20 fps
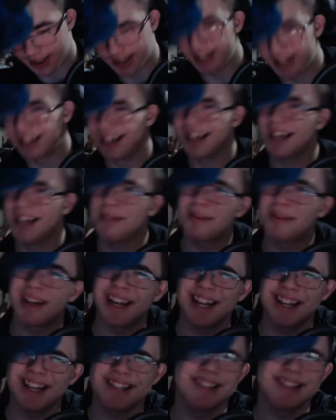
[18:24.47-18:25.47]
I hit my
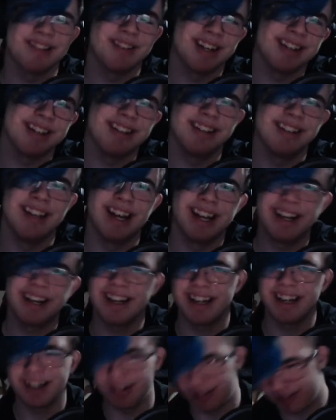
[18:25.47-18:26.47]
headset when I did that.
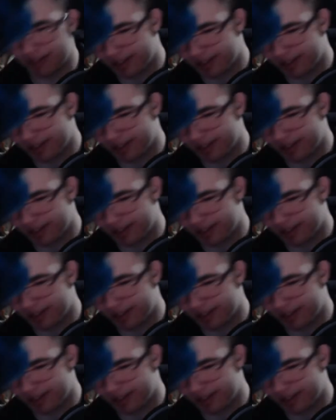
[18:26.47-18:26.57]
Ow.